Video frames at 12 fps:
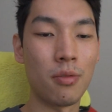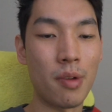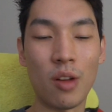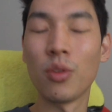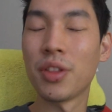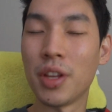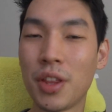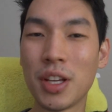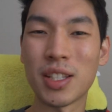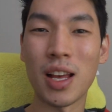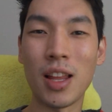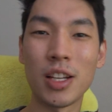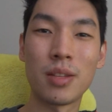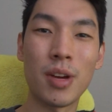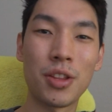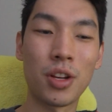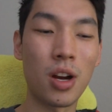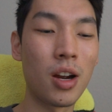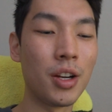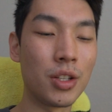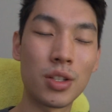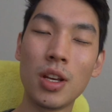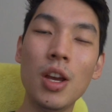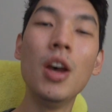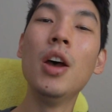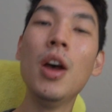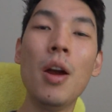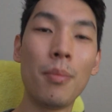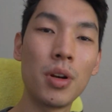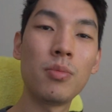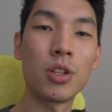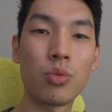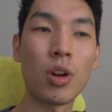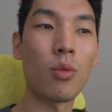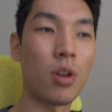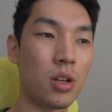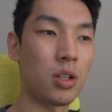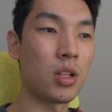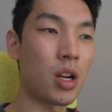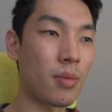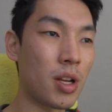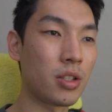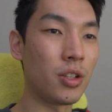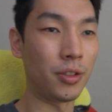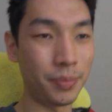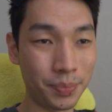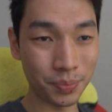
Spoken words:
about the things I liked about the car, is pretty much what I wanted to talk about. So